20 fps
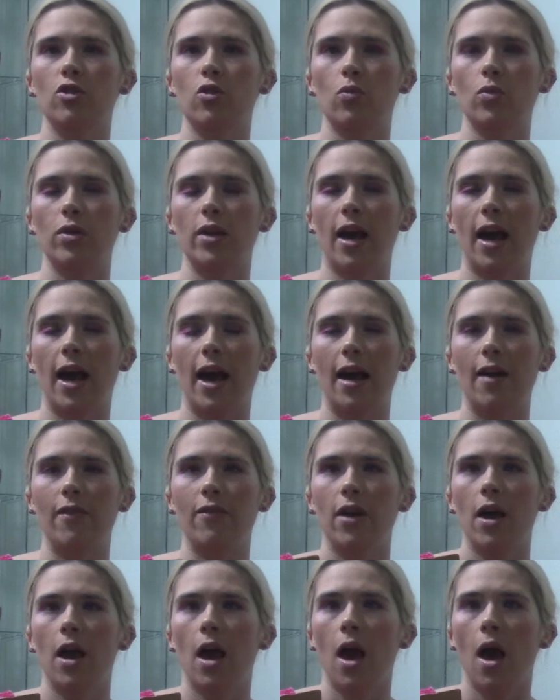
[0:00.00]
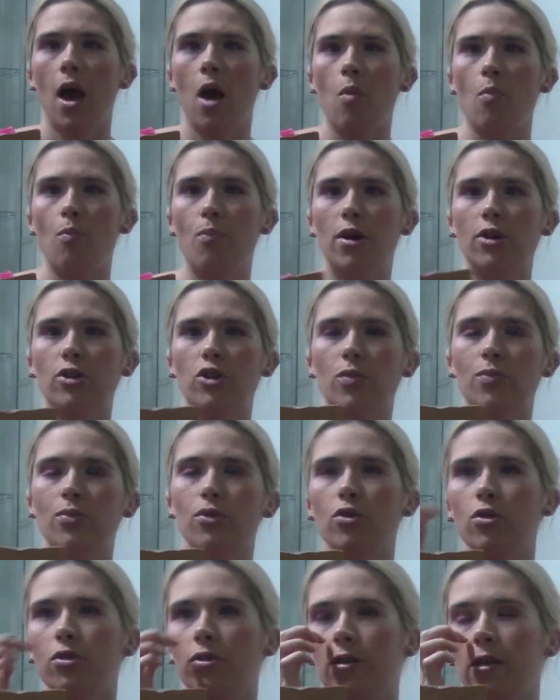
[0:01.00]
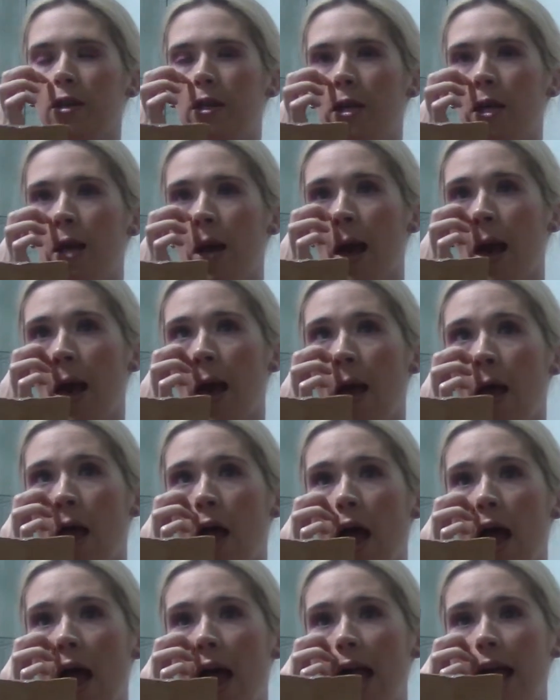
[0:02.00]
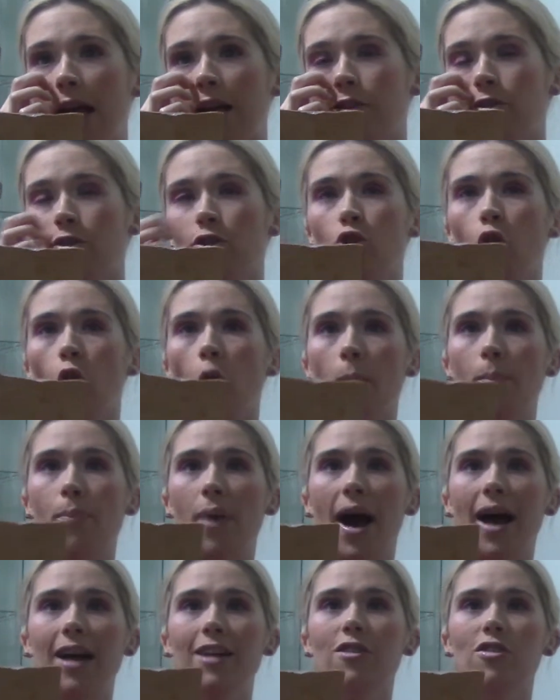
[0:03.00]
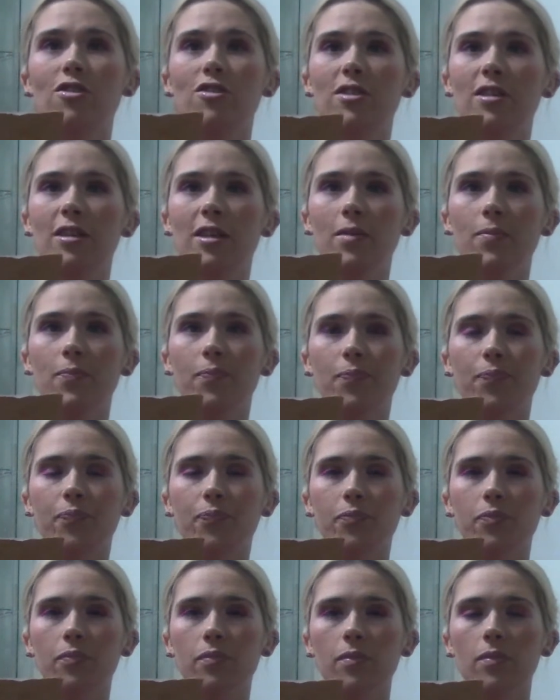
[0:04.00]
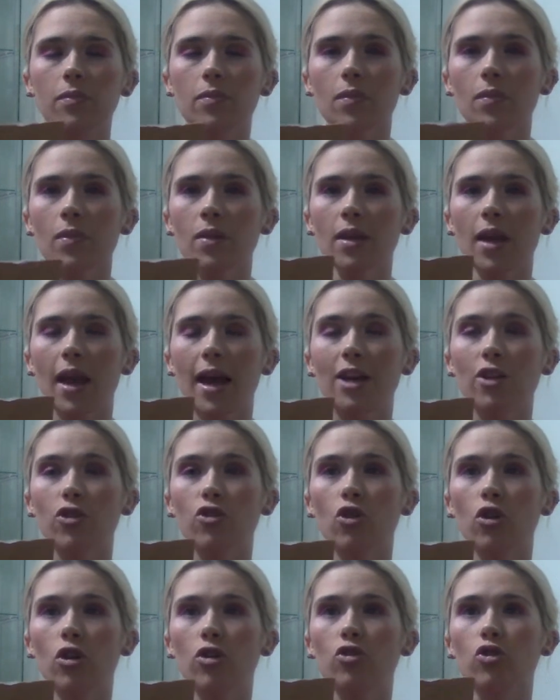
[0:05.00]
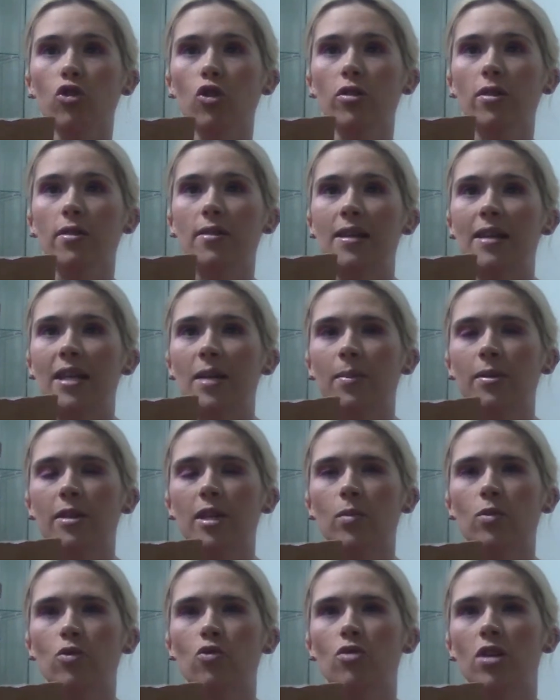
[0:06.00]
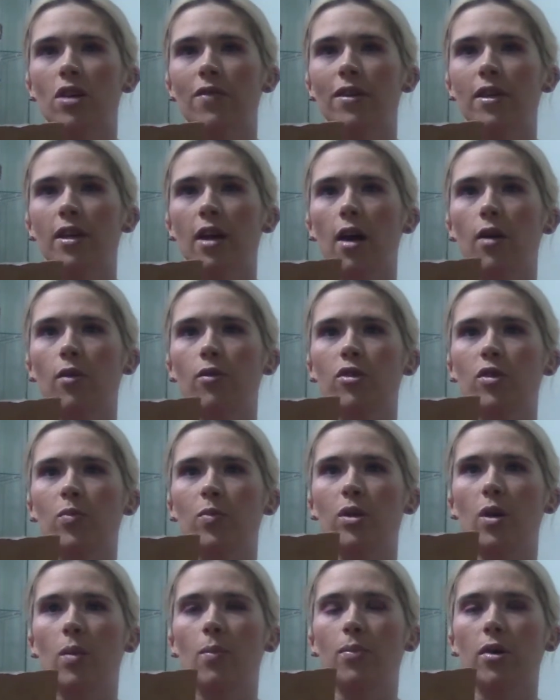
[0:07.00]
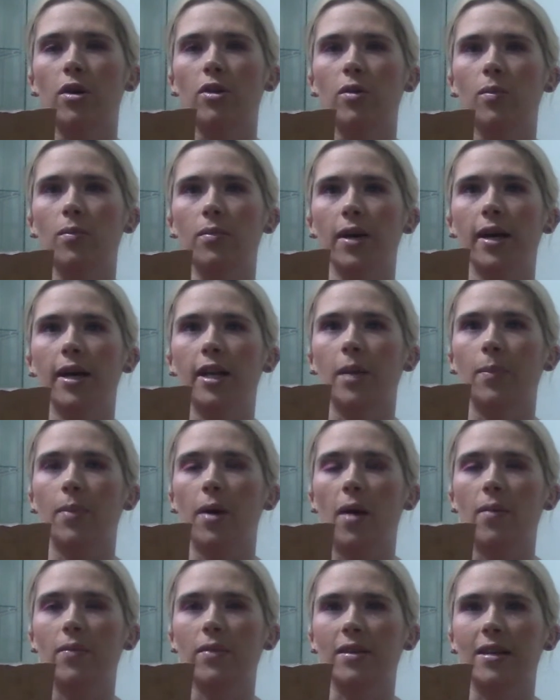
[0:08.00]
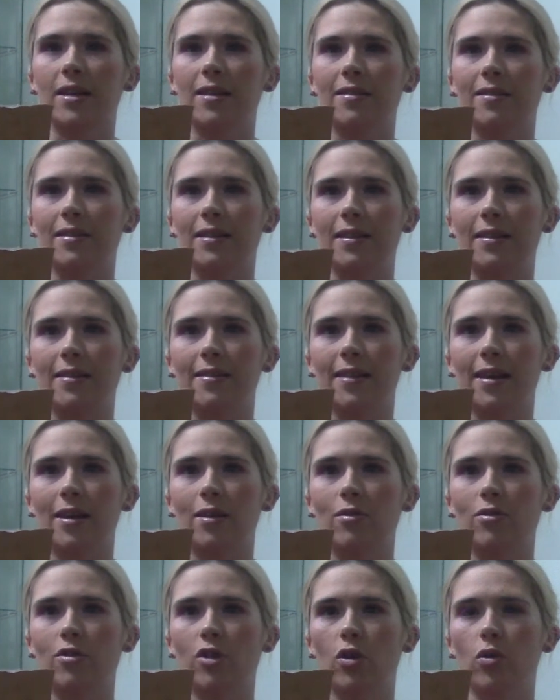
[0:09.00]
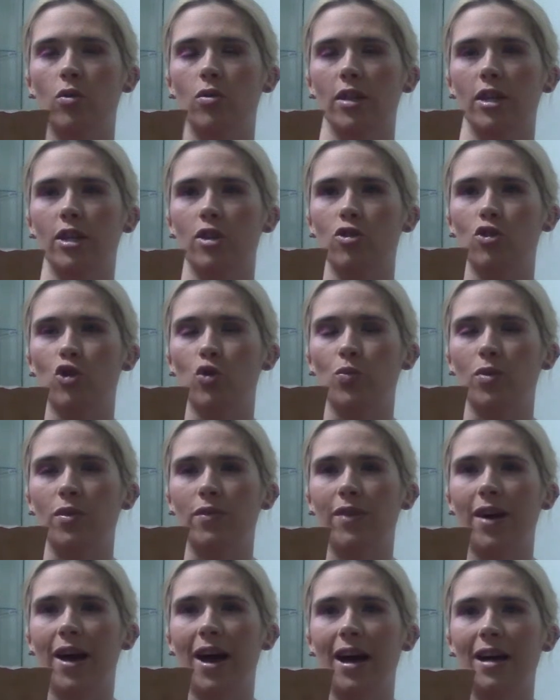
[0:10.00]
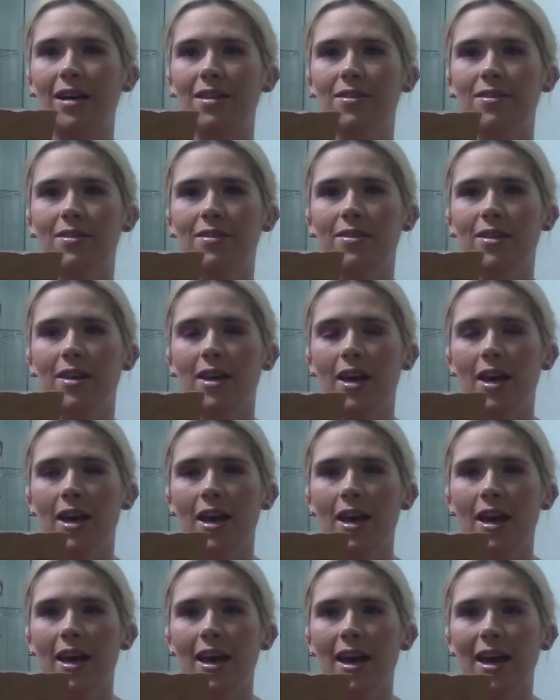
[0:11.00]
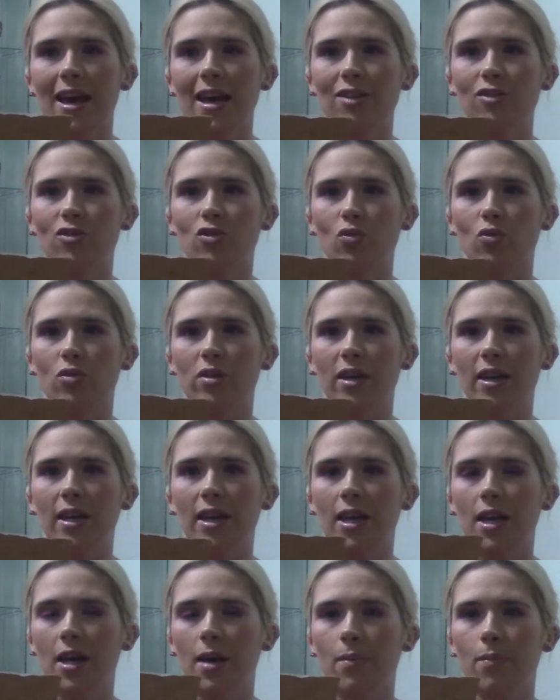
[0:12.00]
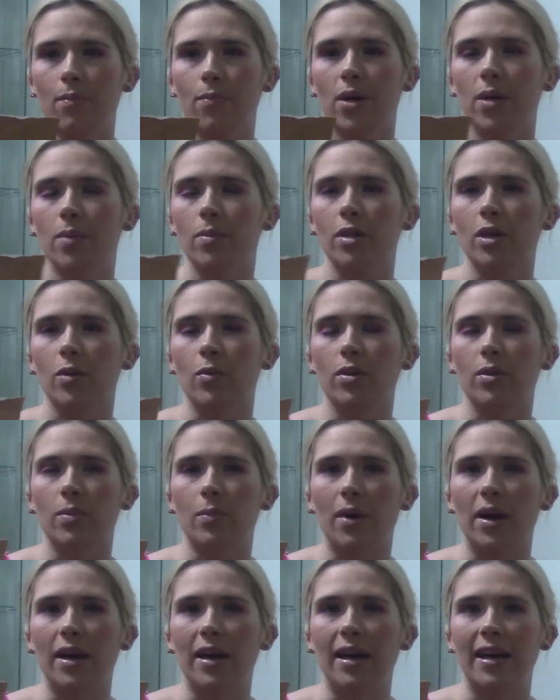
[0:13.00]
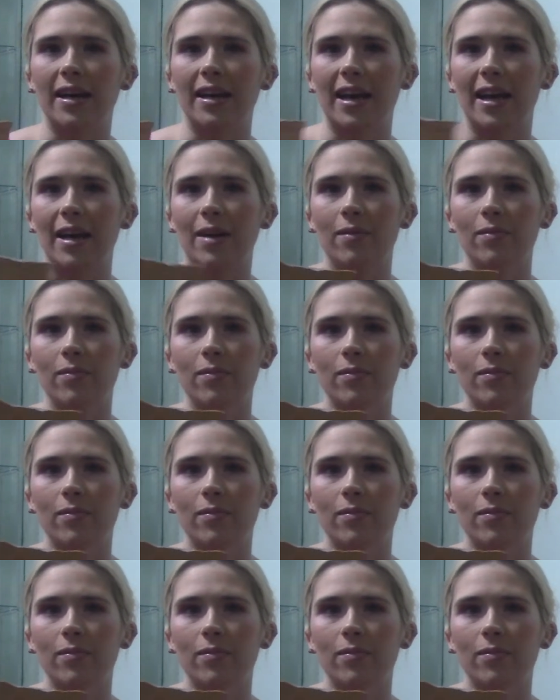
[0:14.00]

We have Butterbrew tea. It's not bad tea. It's not as good as everybody was raving it out to be on Burden Blend. Apparently this tea sells out like super fast. It's okay. Probably wouldn't buy it again.